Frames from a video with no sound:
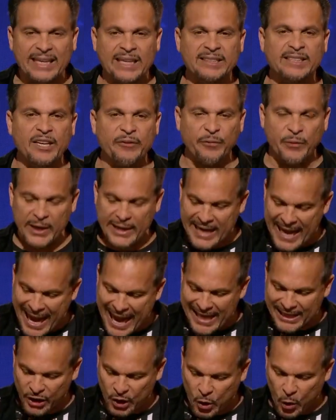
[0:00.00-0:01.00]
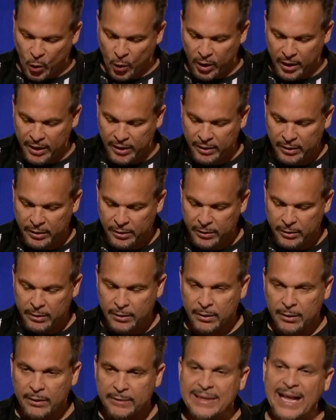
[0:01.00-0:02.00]
a different category
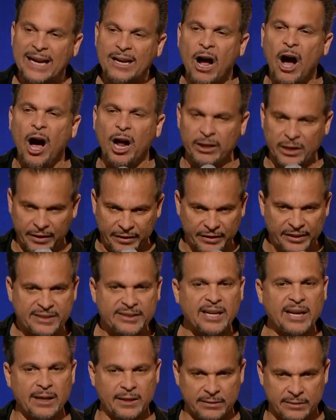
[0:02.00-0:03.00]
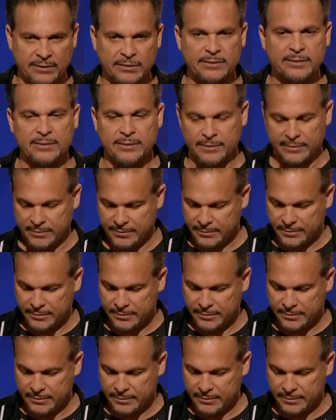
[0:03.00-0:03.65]
than all other sins.